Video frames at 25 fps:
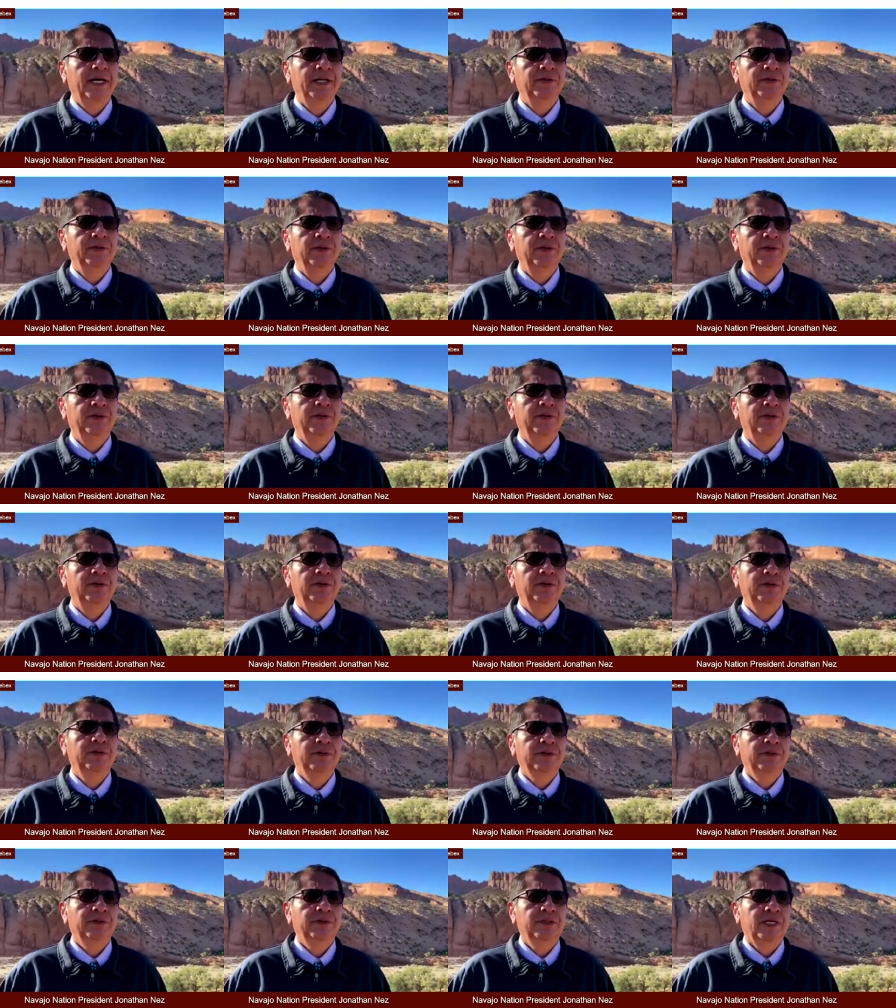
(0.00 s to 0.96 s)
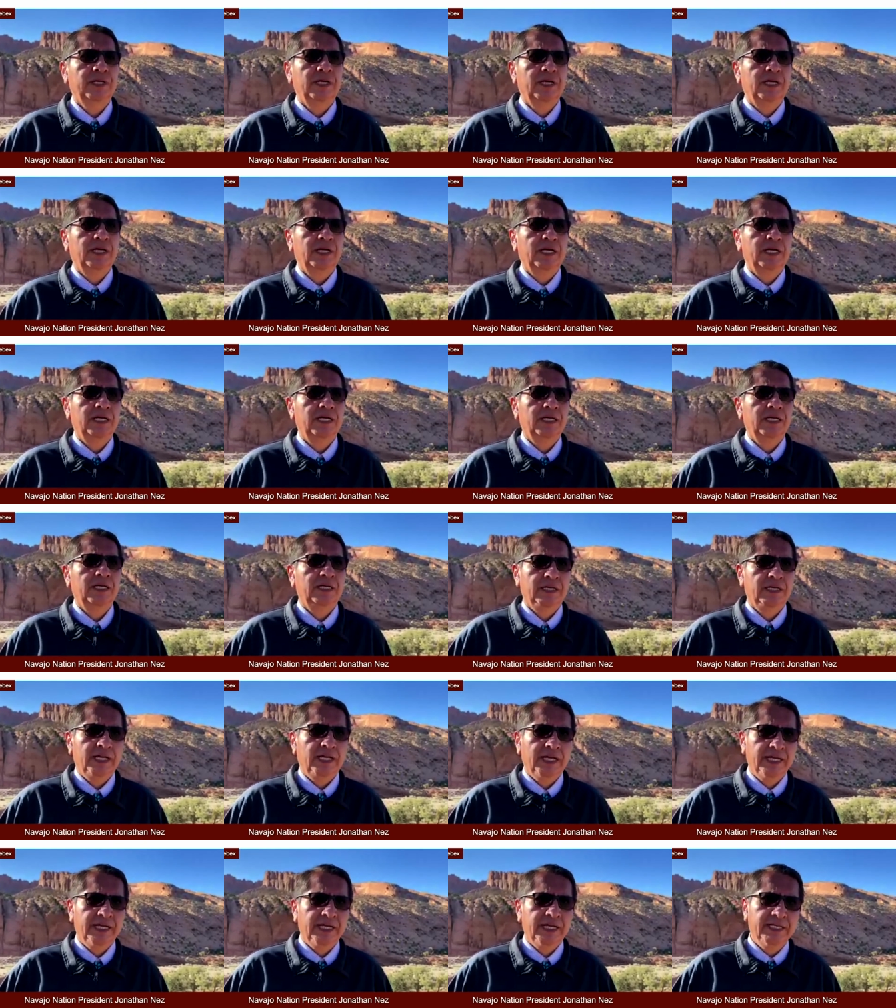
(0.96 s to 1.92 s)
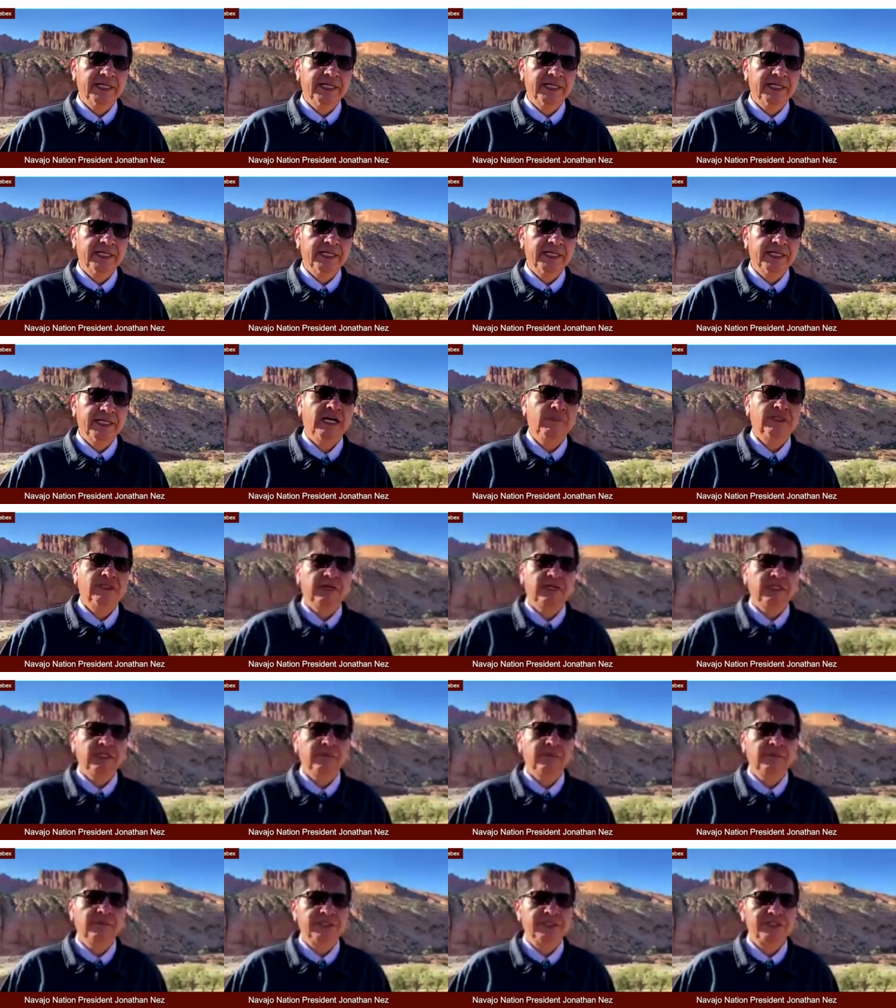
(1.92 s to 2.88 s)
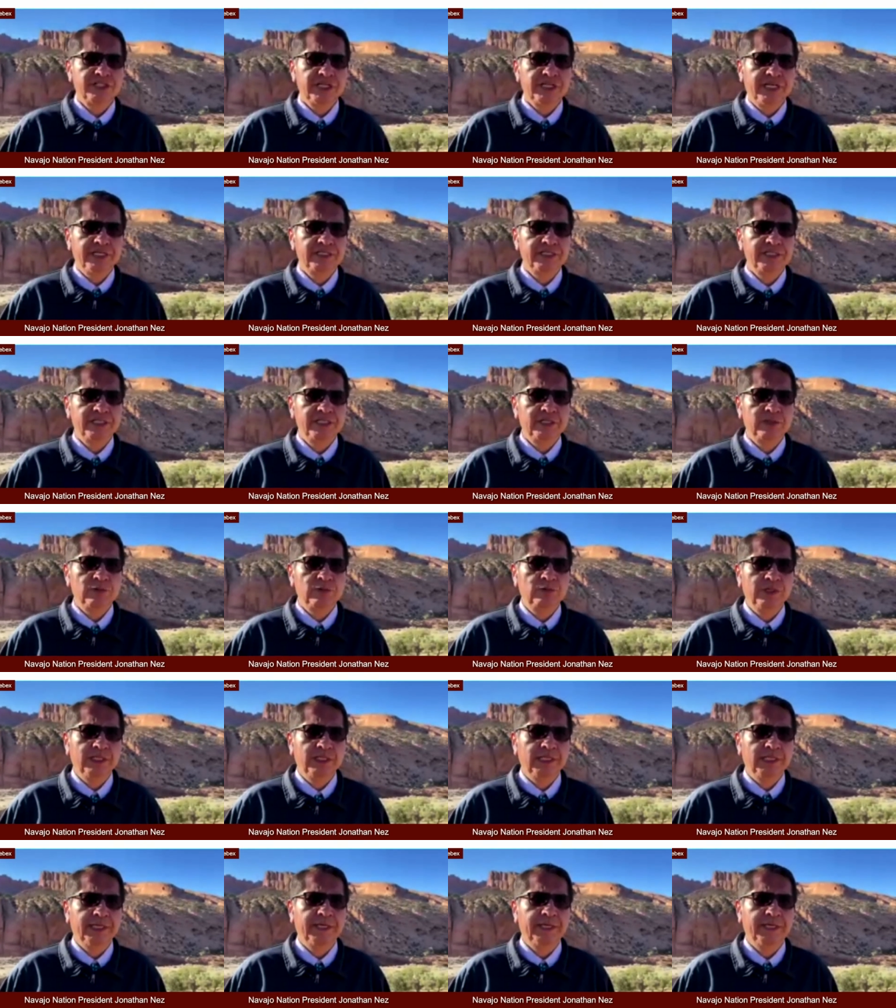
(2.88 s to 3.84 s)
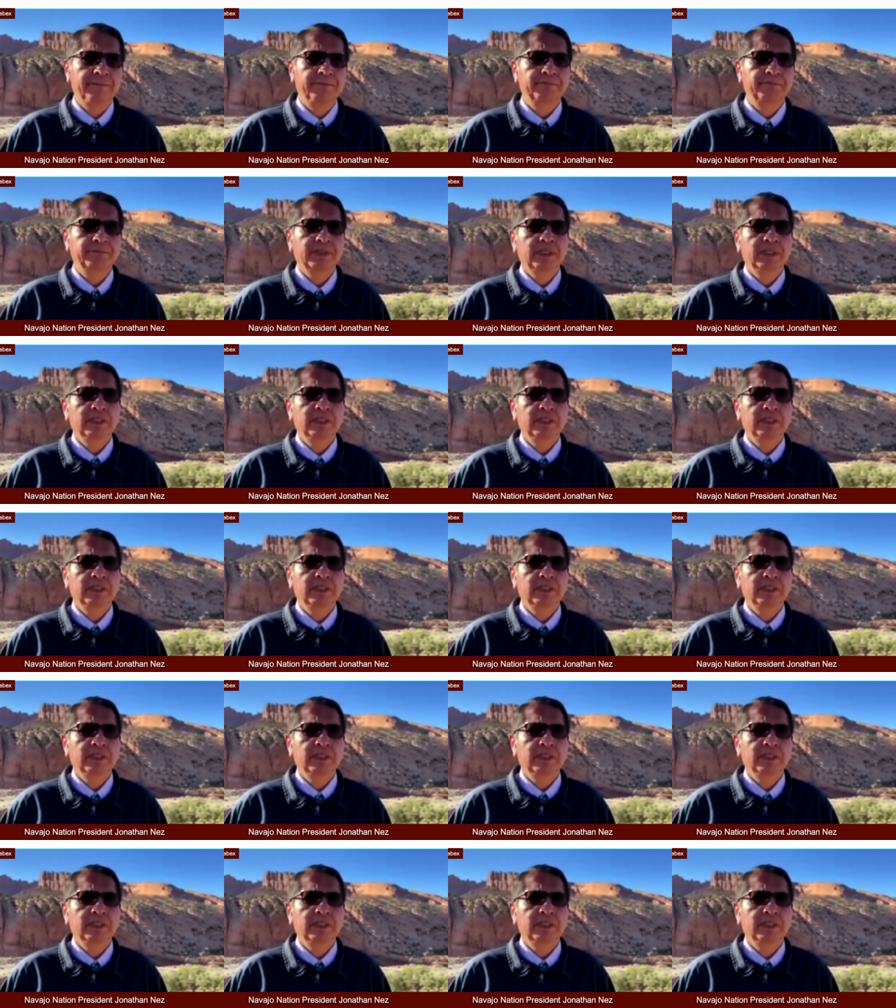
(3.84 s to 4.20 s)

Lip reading: Ado Economic Development J.T. Willie